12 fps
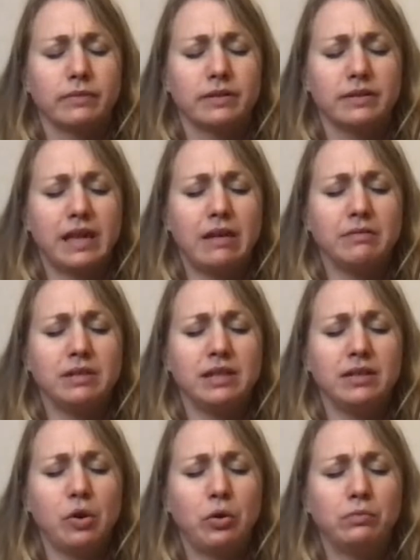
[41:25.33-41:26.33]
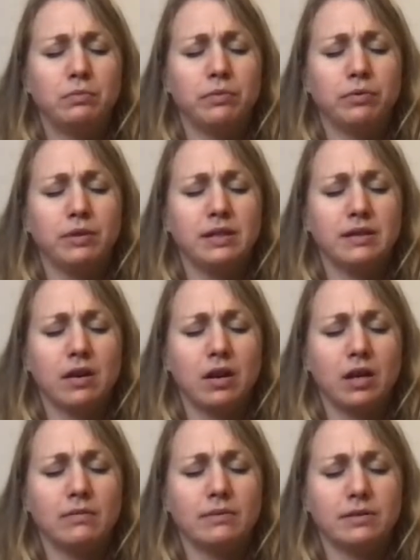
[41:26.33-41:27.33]
Sounding Om 3
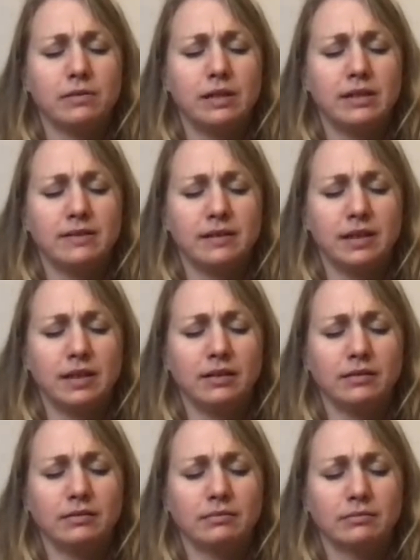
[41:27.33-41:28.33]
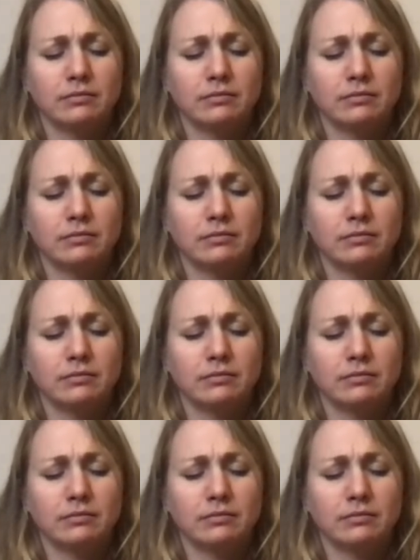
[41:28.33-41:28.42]
times or listening.